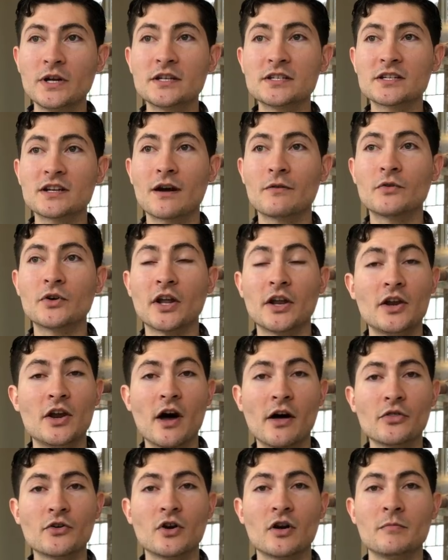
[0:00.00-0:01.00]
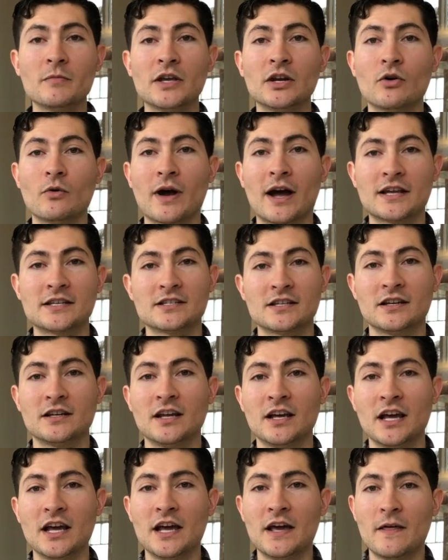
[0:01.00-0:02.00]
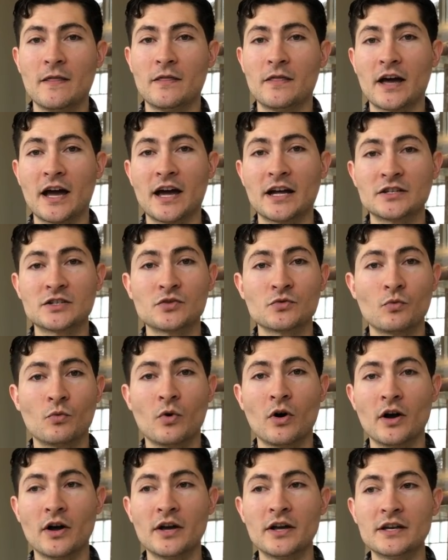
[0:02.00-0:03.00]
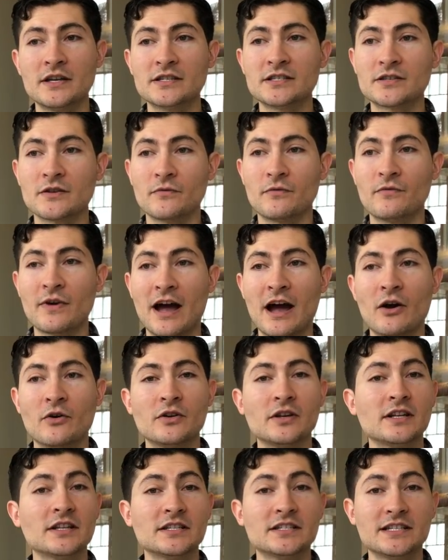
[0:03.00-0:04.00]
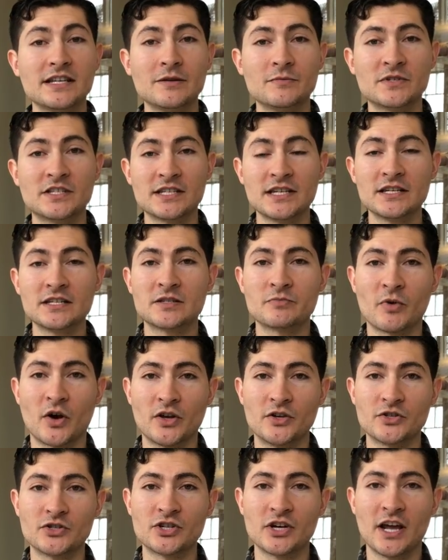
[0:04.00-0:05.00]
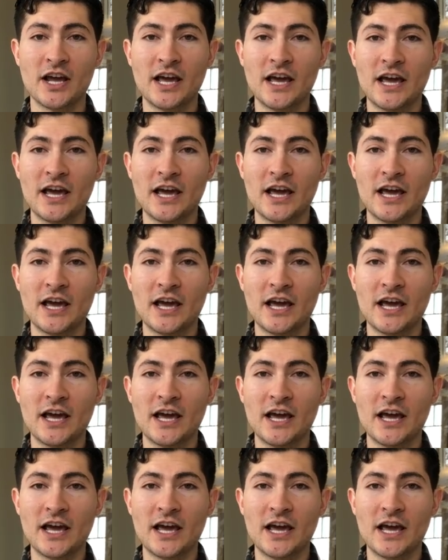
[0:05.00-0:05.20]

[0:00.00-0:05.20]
discovered another amino acid that was found in a deep sea sponge.